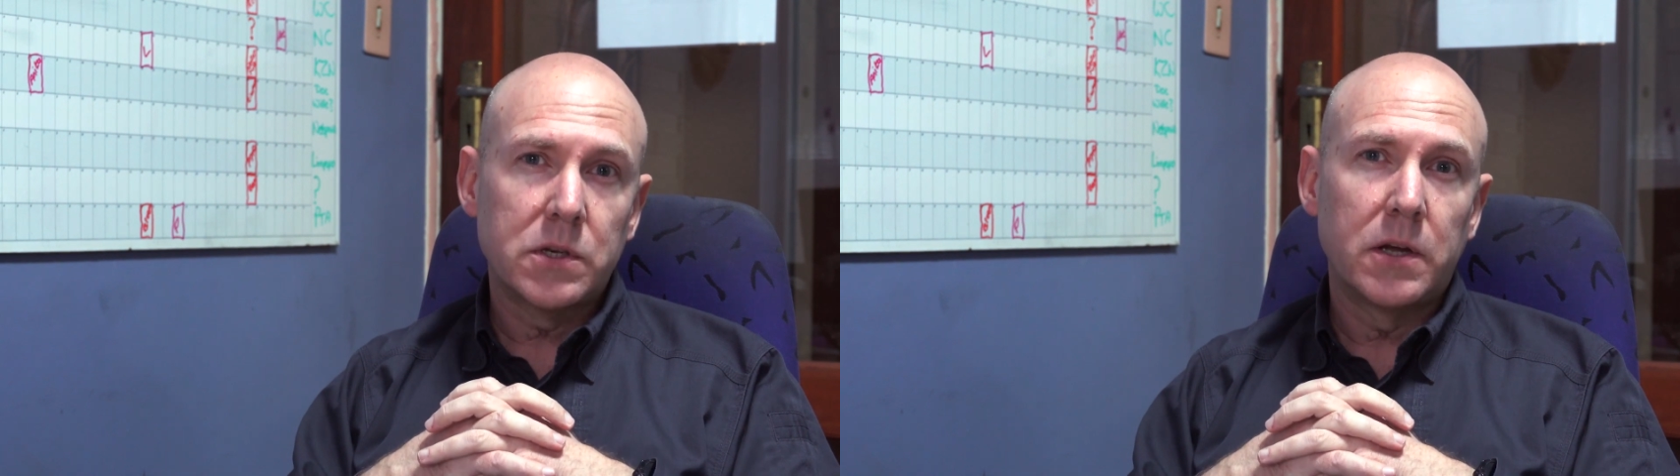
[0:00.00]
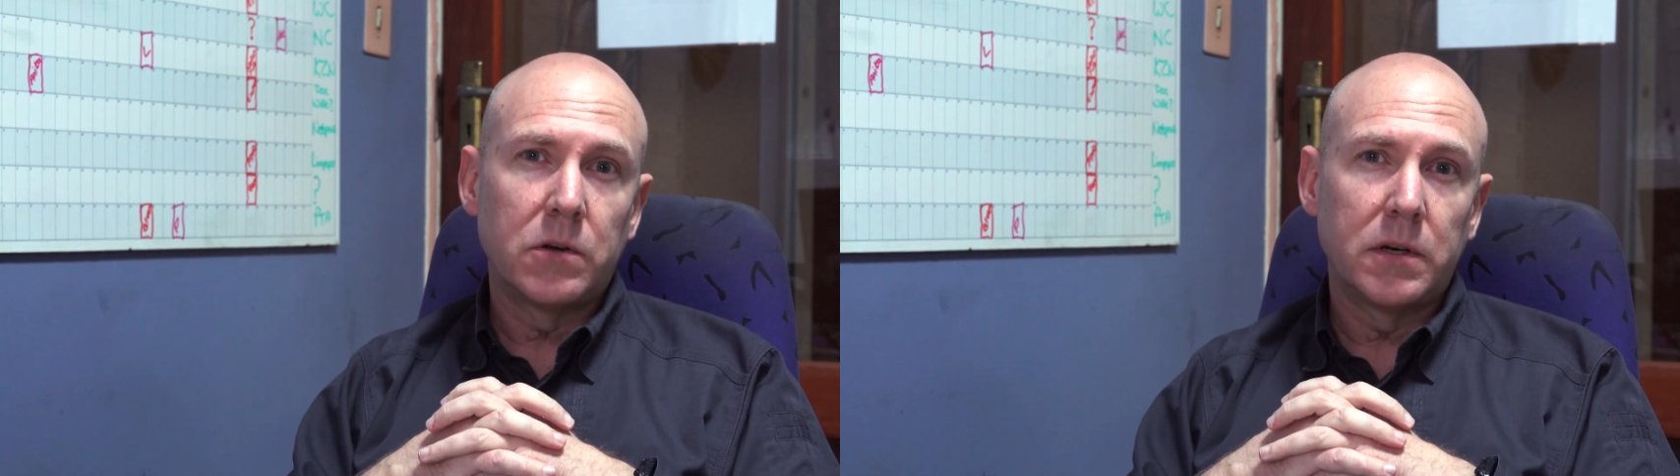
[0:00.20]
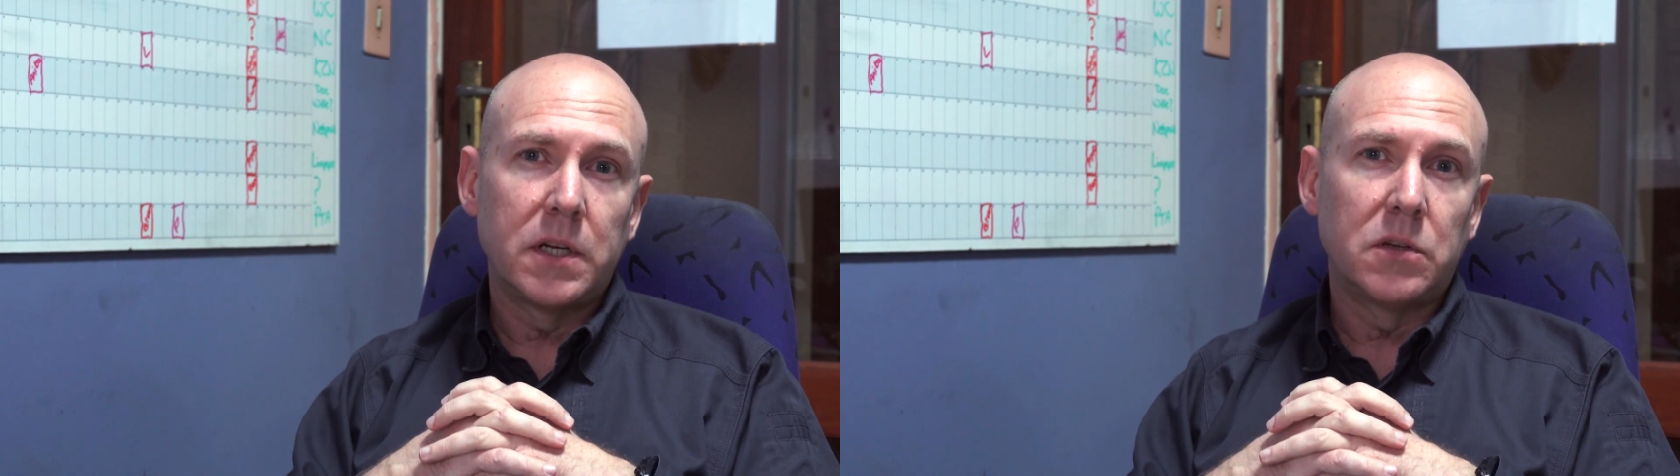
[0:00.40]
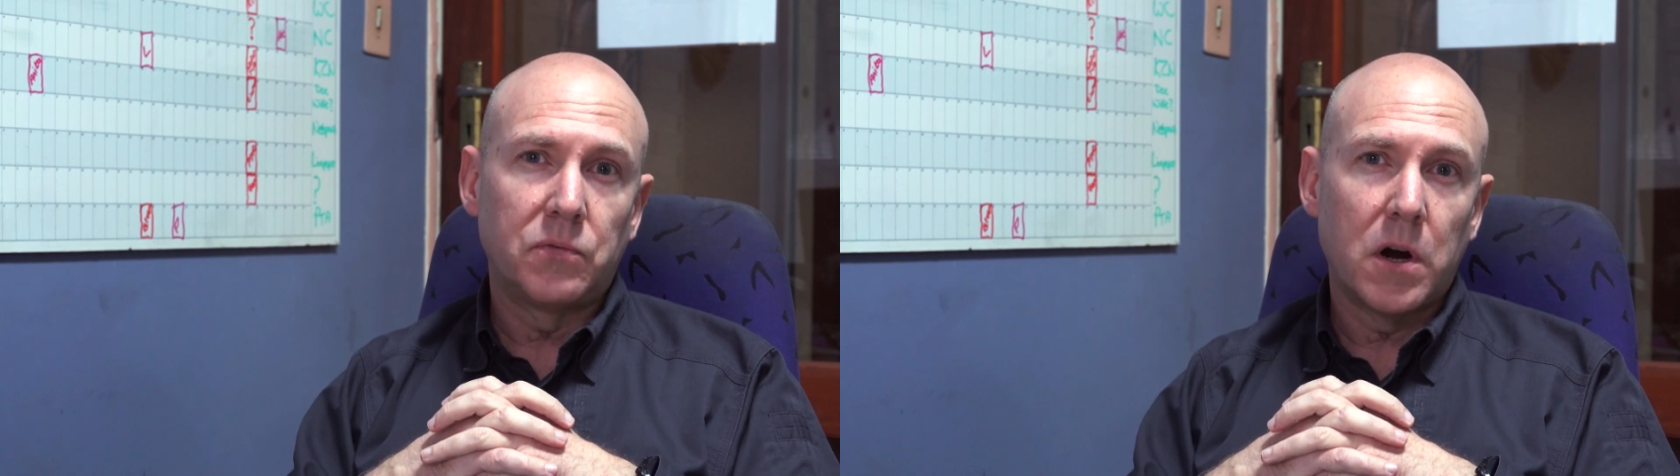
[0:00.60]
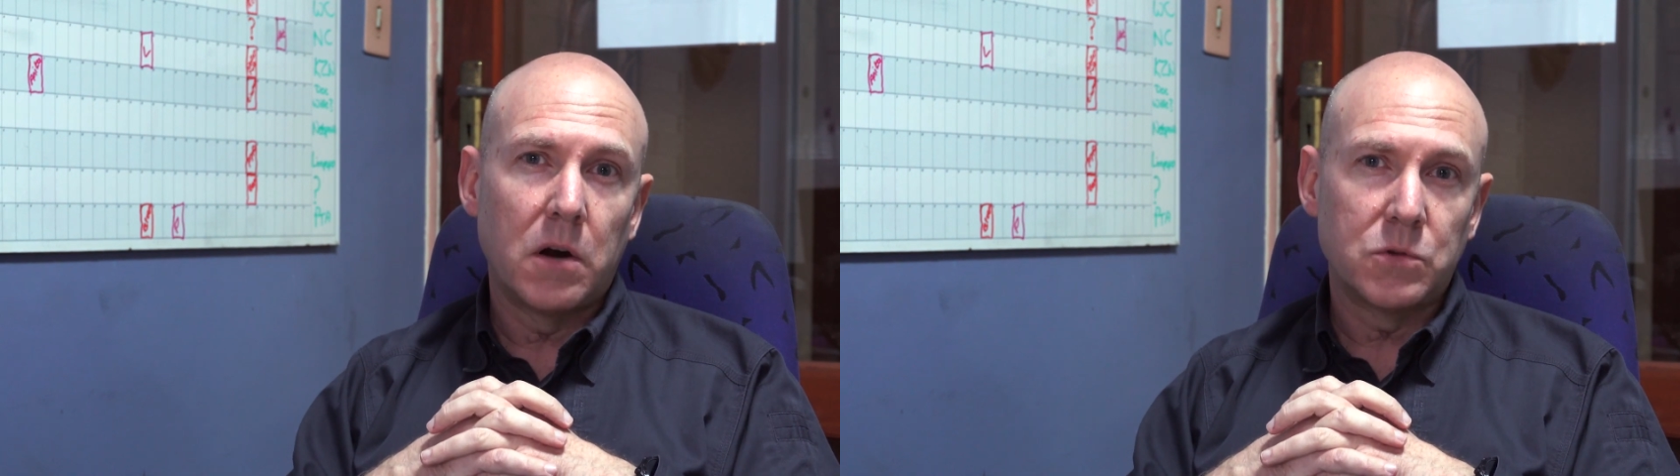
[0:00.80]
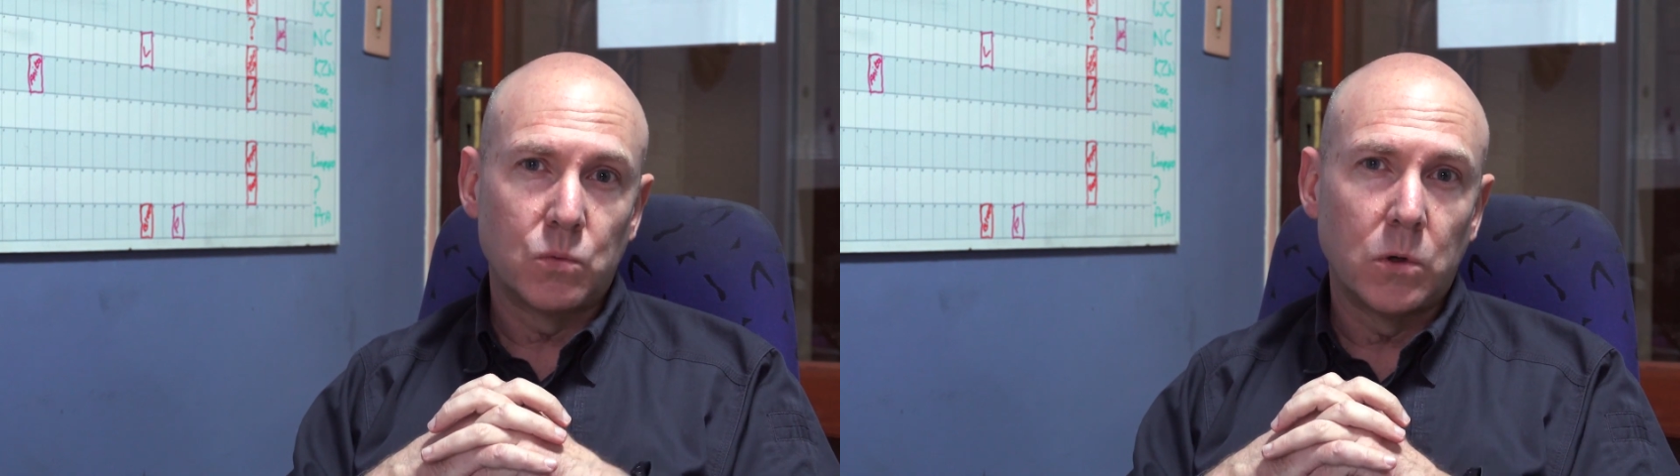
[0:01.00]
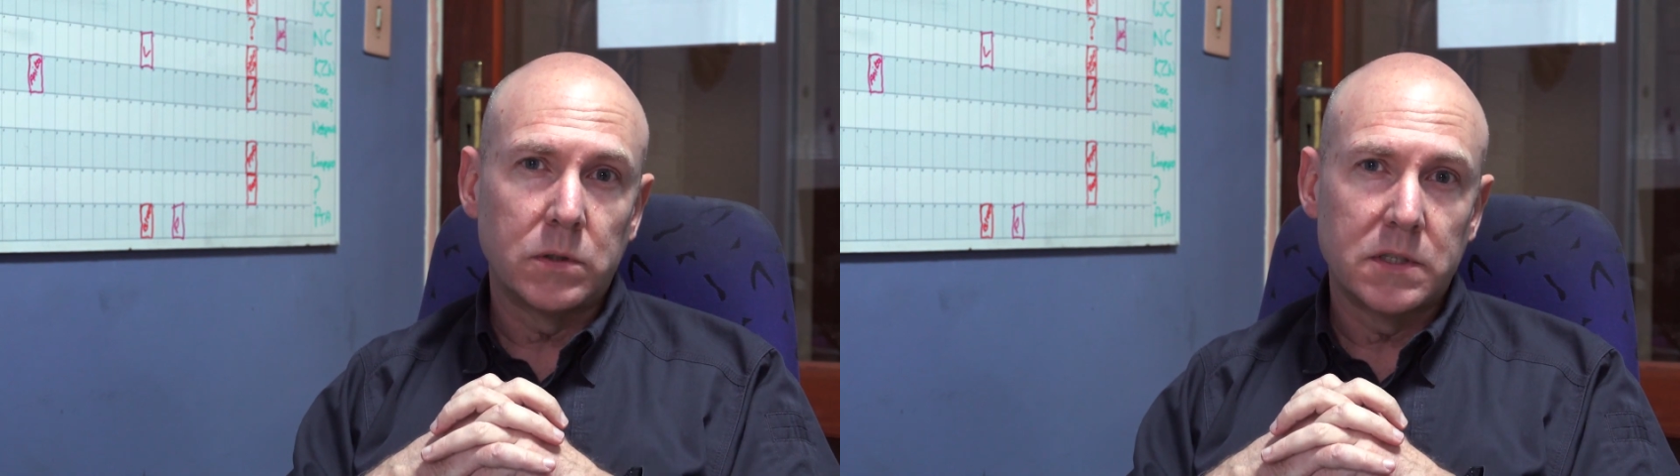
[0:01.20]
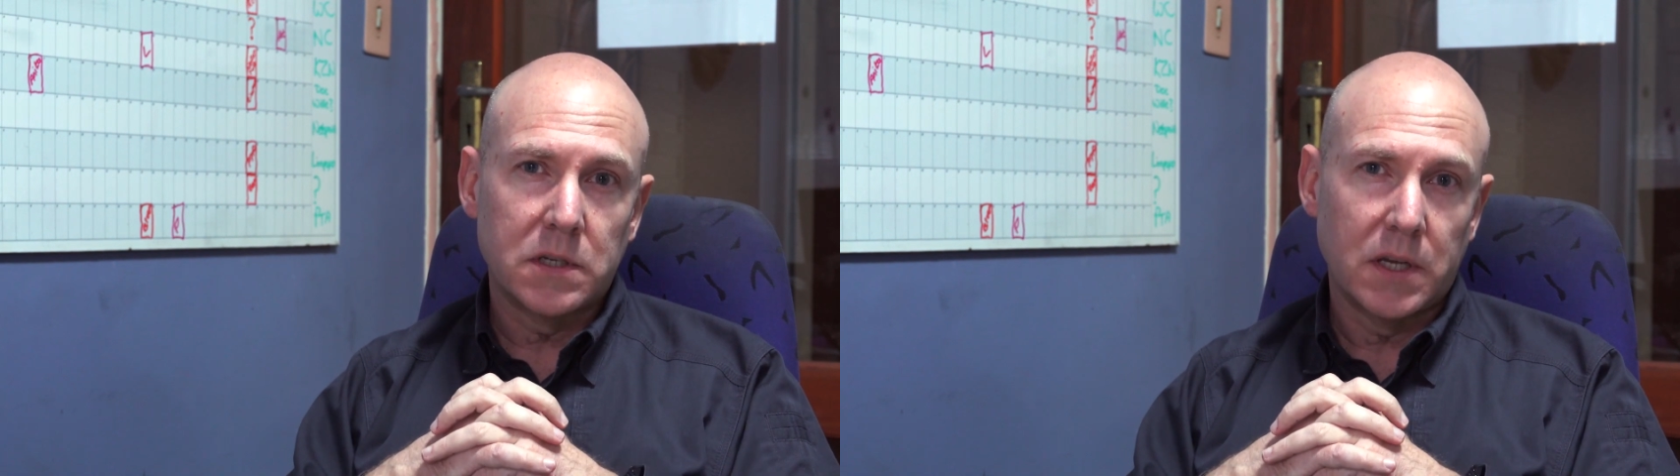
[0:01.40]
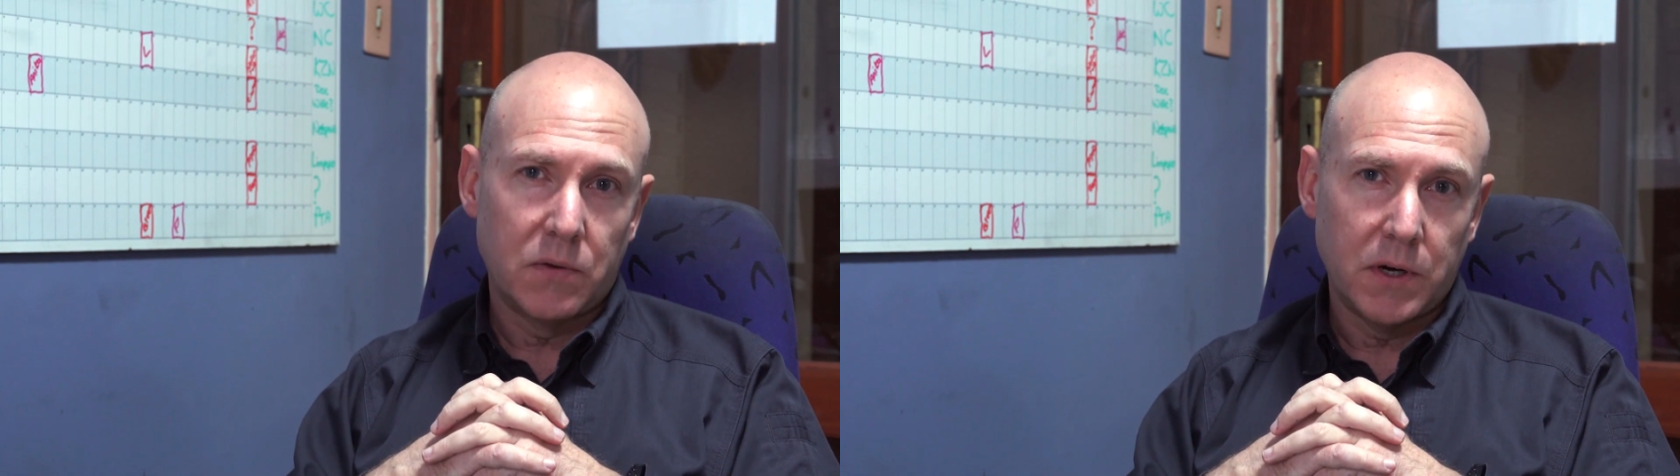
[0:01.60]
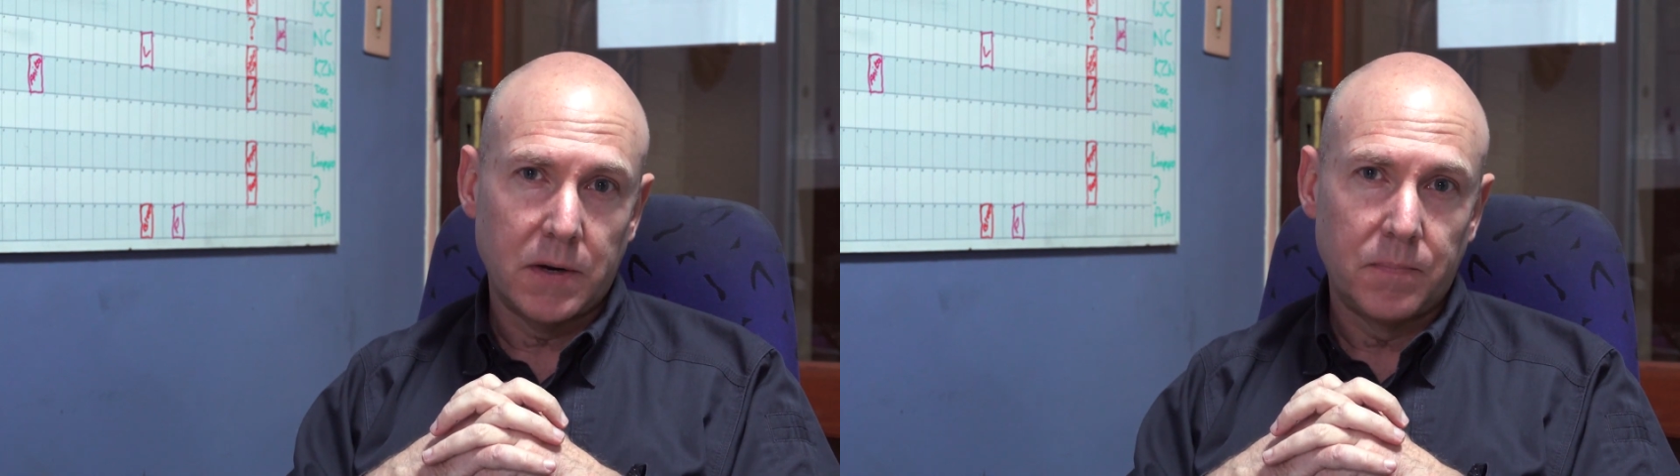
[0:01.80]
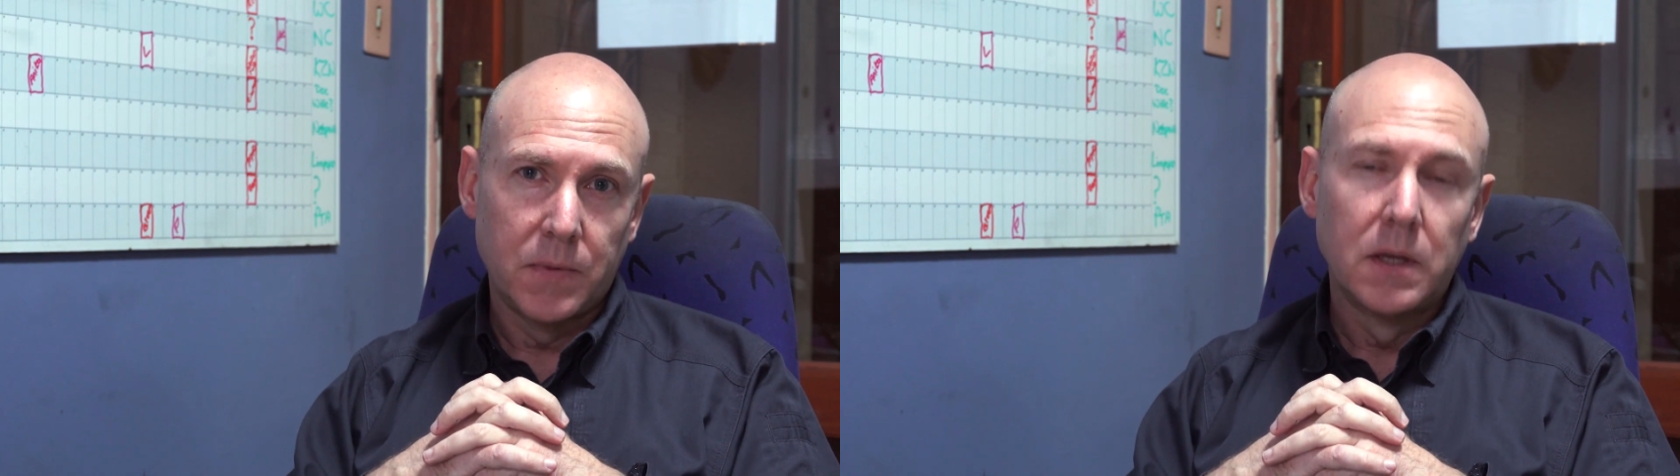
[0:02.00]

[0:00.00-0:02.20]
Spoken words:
going on in the firearms world in South Africa.